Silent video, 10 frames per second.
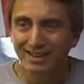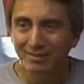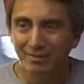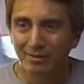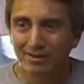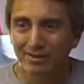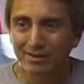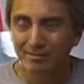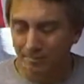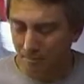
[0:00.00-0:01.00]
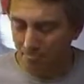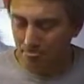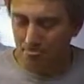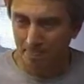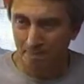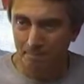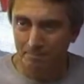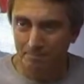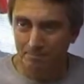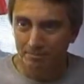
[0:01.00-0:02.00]
Yeah, but I need a statue or
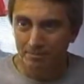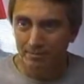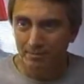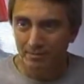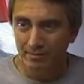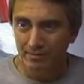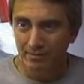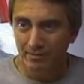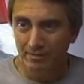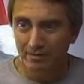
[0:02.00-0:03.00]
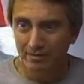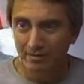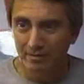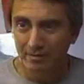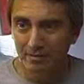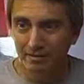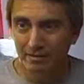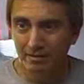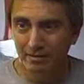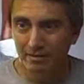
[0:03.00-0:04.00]
something when I'm dead.